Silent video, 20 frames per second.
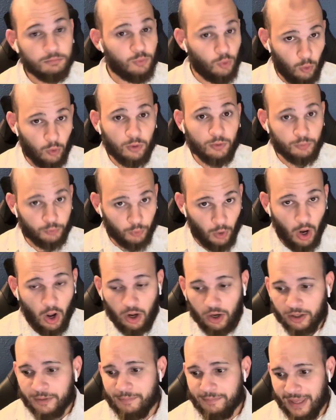or
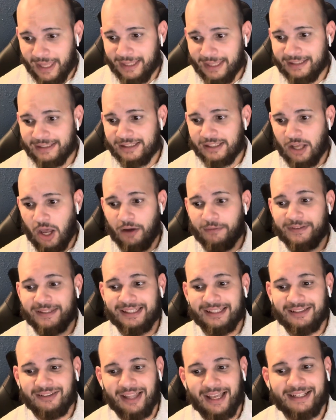wrong means of
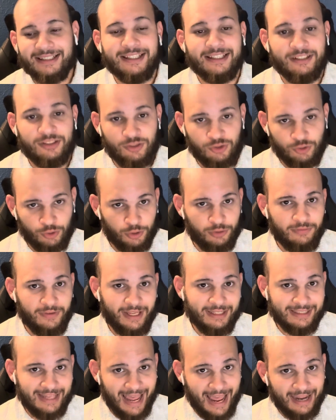selecting
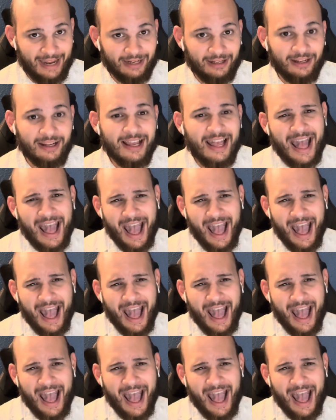survey data